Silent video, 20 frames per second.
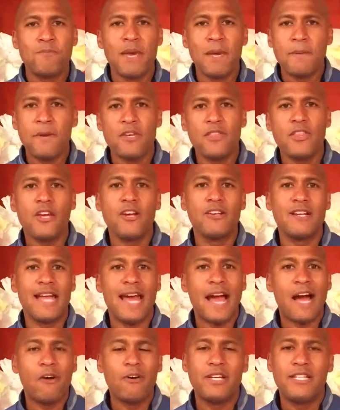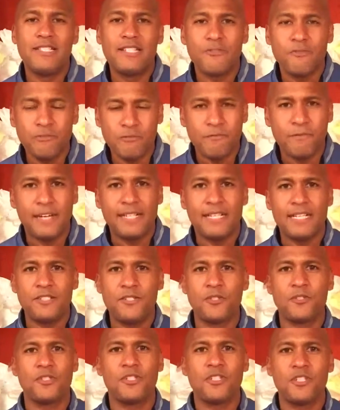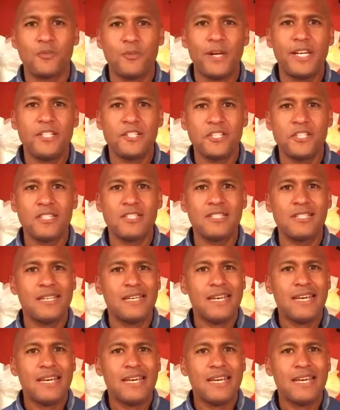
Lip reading: Maybe they're now in different financial situations.